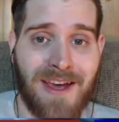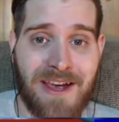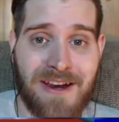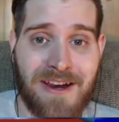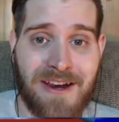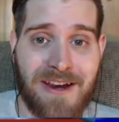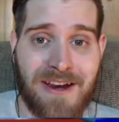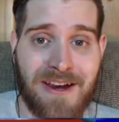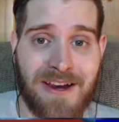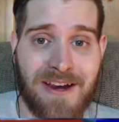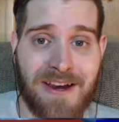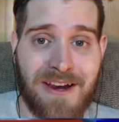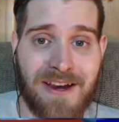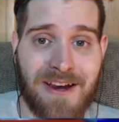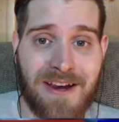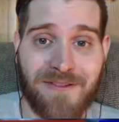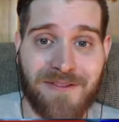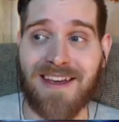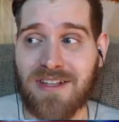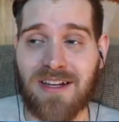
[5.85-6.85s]
In fact,
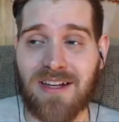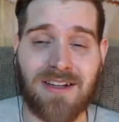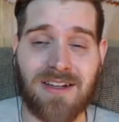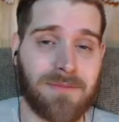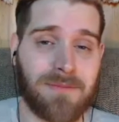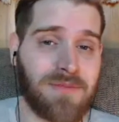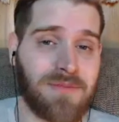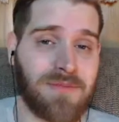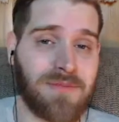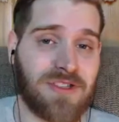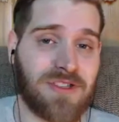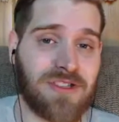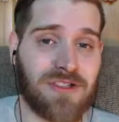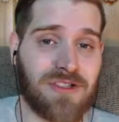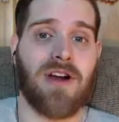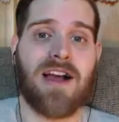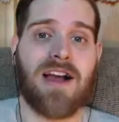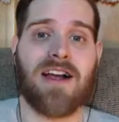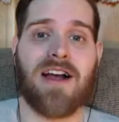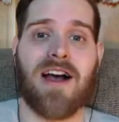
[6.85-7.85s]
it was
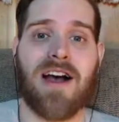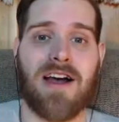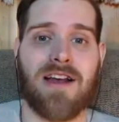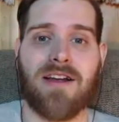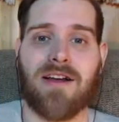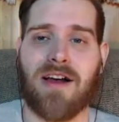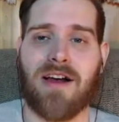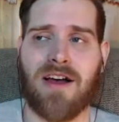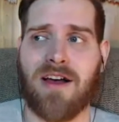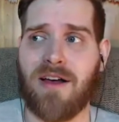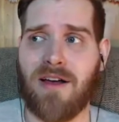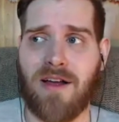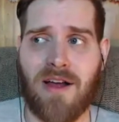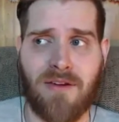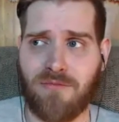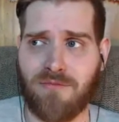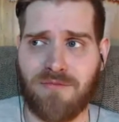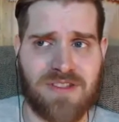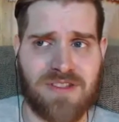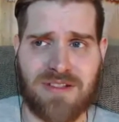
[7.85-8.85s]
absurd. I got uh,
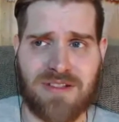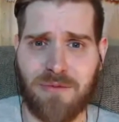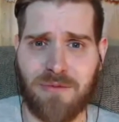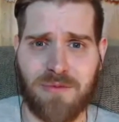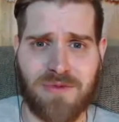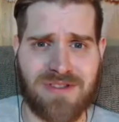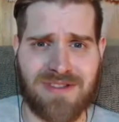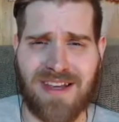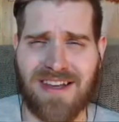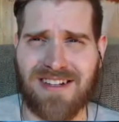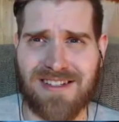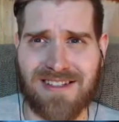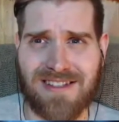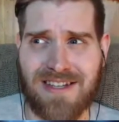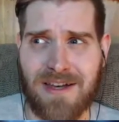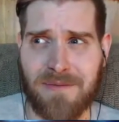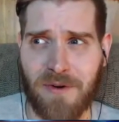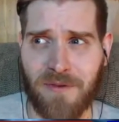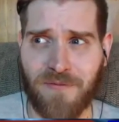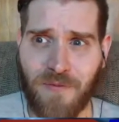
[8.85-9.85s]
i it was like
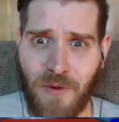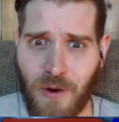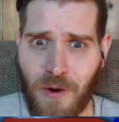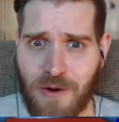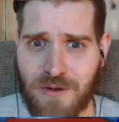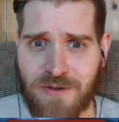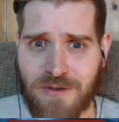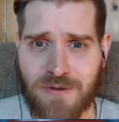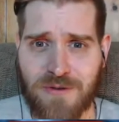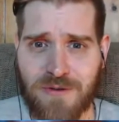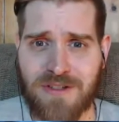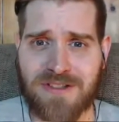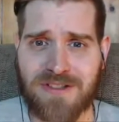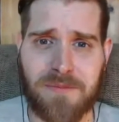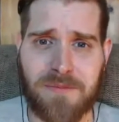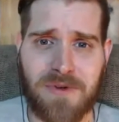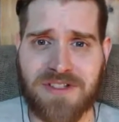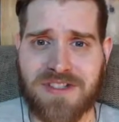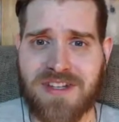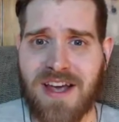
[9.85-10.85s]
December 1st or
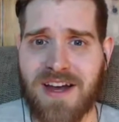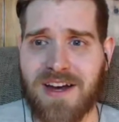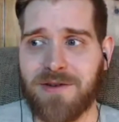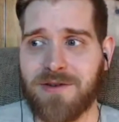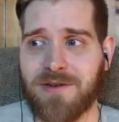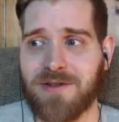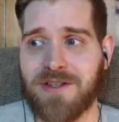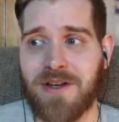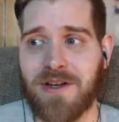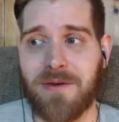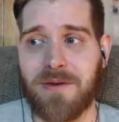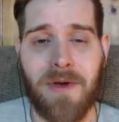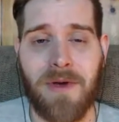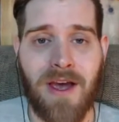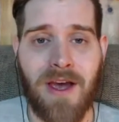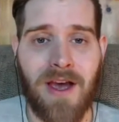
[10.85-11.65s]
December 2nd or something.